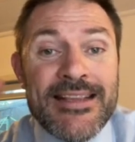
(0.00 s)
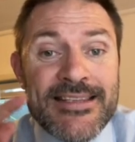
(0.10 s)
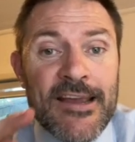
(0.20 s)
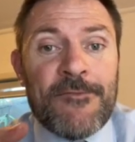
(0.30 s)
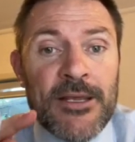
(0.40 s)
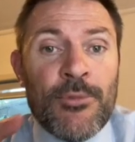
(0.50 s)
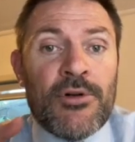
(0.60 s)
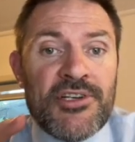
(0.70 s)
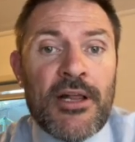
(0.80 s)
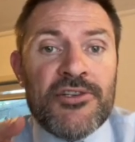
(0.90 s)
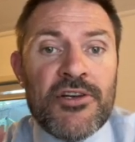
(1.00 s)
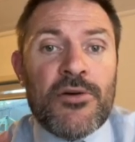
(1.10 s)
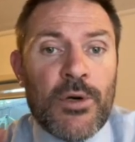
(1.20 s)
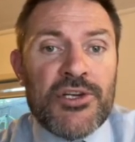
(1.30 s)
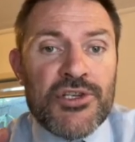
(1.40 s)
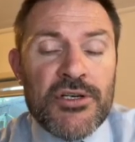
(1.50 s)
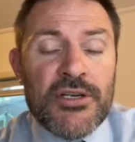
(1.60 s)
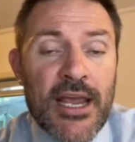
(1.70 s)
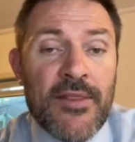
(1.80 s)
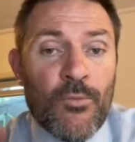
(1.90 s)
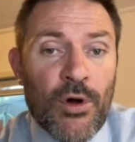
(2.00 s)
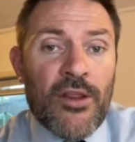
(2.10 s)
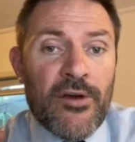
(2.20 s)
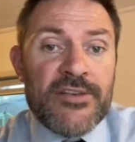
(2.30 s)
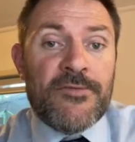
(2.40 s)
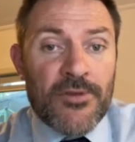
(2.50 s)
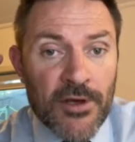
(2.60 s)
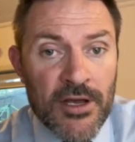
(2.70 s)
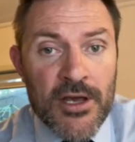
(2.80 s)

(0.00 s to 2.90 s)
Definitely a more challenging question, and one of those for the